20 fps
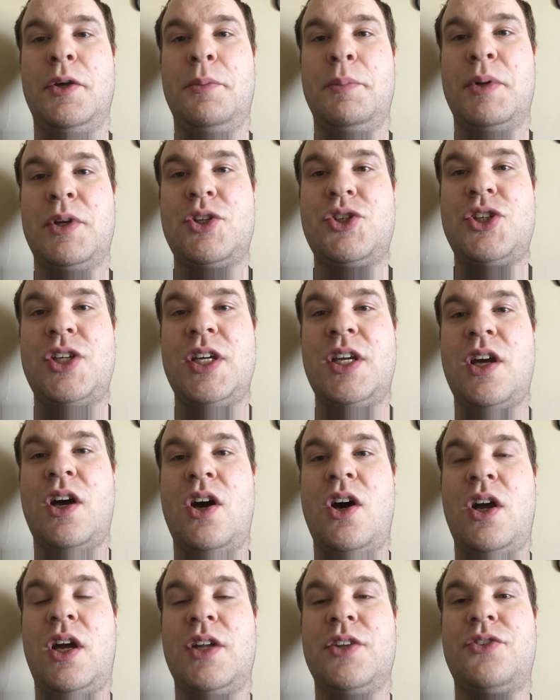But
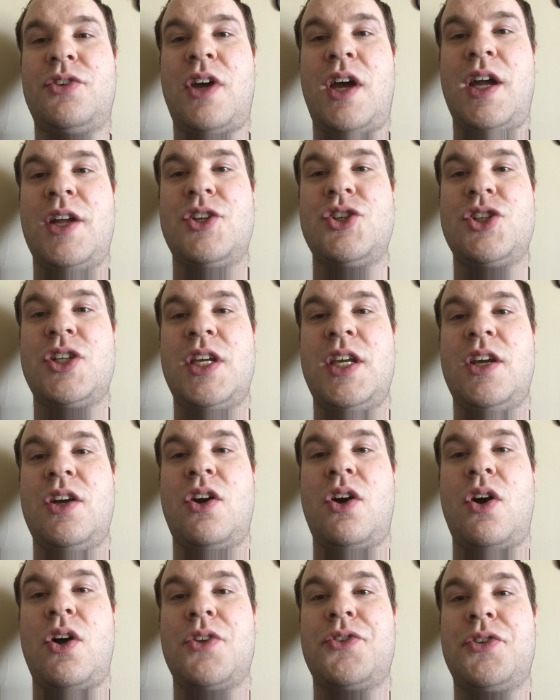Qigong and Tai Chi
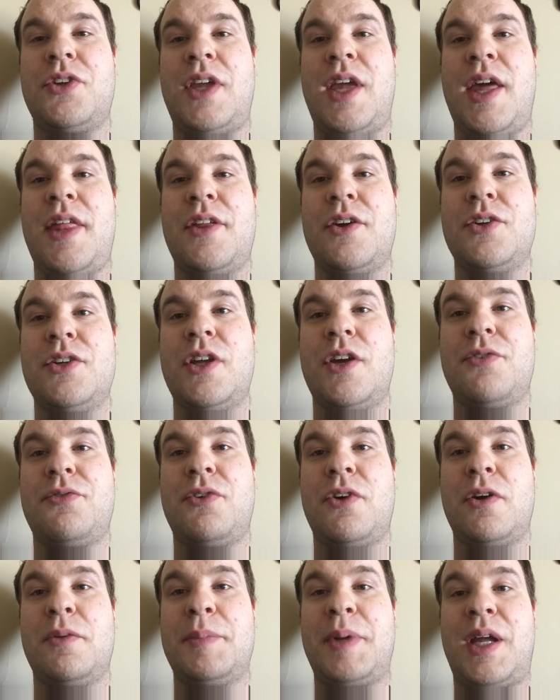are altogether
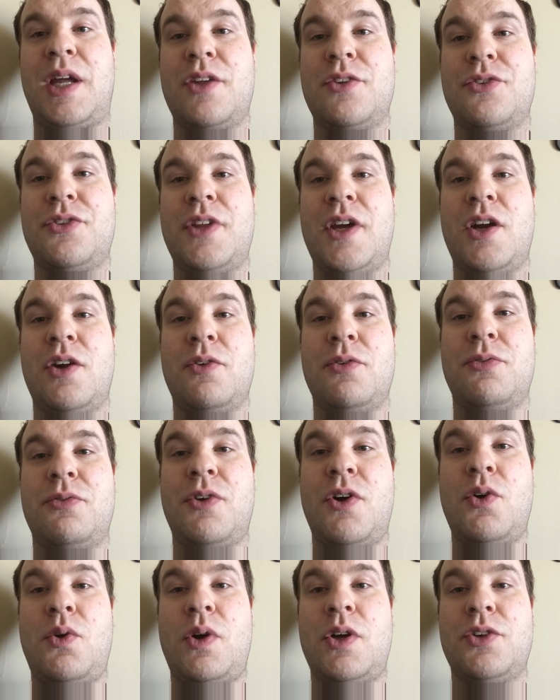different because their
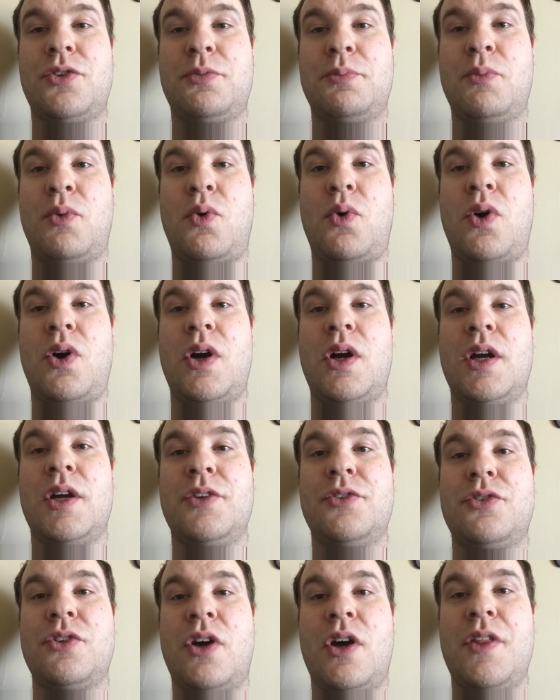focus more
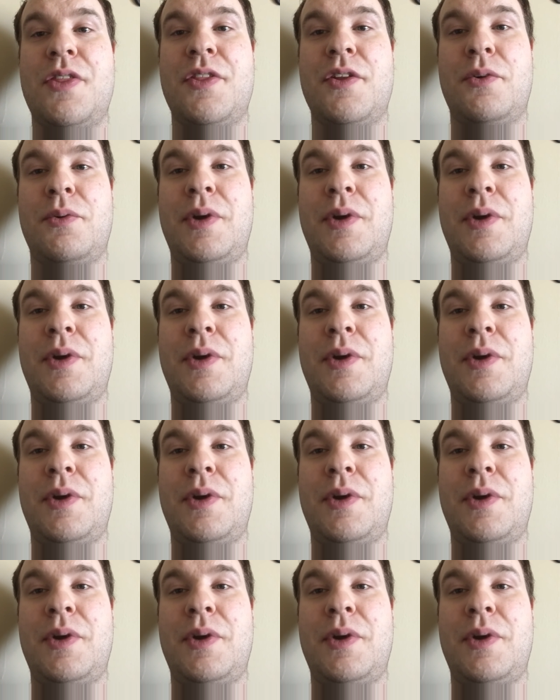is on the